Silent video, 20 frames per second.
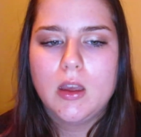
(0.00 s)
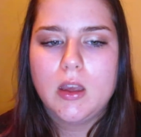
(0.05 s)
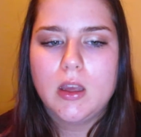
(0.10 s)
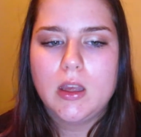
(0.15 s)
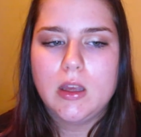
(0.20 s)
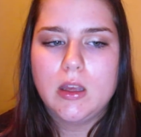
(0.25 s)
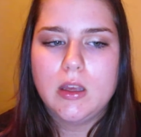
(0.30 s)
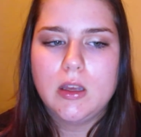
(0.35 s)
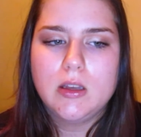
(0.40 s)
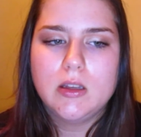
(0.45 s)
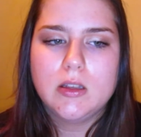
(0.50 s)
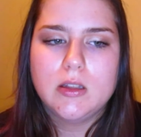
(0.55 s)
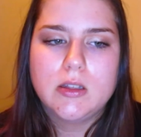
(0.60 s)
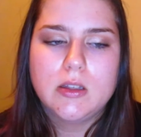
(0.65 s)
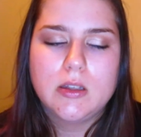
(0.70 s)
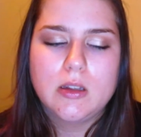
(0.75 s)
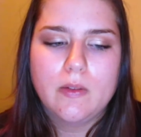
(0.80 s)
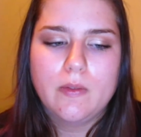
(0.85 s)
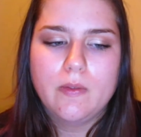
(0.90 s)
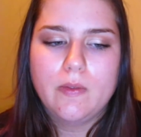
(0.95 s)

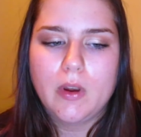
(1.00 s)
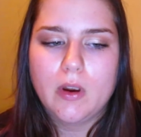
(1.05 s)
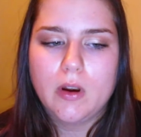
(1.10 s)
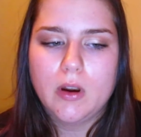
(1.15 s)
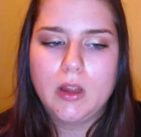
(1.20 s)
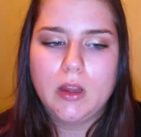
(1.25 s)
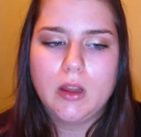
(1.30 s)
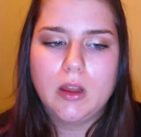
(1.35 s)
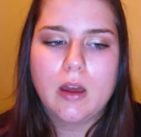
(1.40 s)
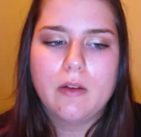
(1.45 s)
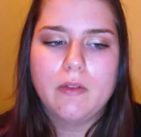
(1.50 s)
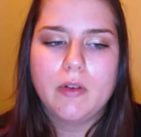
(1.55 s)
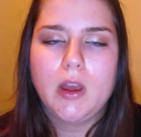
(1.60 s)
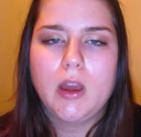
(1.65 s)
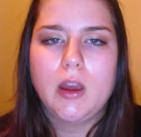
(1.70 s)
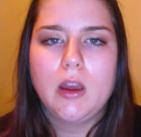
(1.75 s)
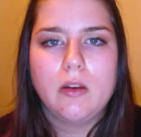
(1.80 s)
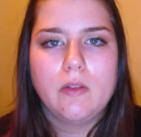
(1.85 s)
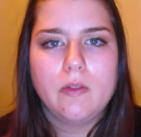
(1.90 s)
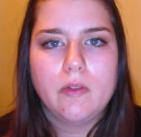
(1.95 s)
He's very
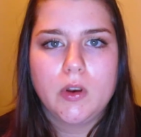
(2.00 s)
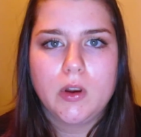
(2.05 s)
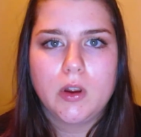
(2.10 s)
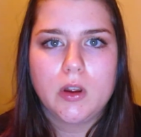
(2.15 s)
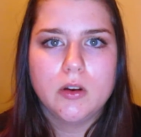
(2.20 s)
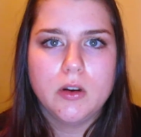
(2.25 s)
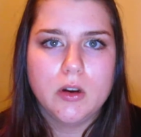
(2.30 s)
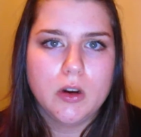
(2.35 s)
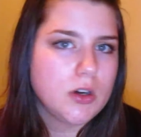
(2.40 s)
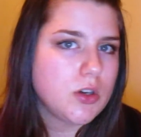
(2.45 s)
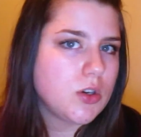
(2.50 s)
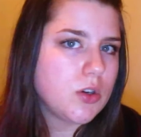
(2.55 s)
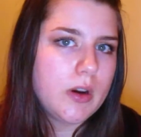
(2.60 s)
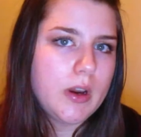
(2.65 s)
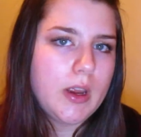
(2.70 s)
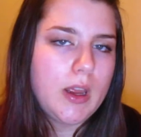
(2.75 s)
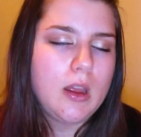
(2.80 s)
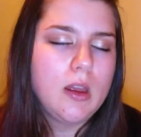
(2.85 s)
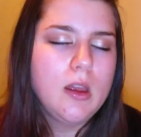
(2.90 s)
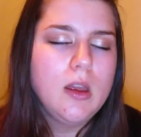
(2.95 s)
loving,
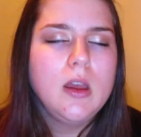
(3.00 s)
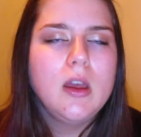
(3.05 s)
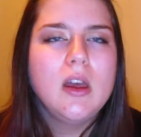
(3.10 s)
nurturing.